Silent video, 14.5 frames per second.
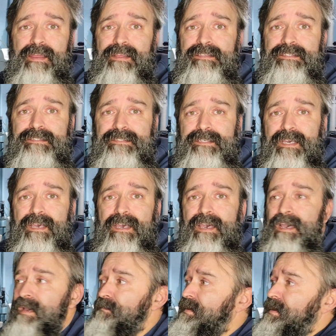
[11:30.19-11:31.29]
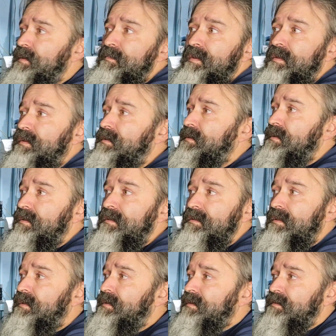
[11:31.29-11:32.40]
I'm going to
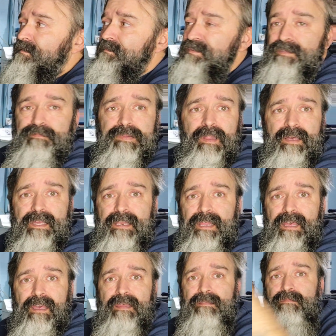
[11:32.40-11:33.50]
just plug it in,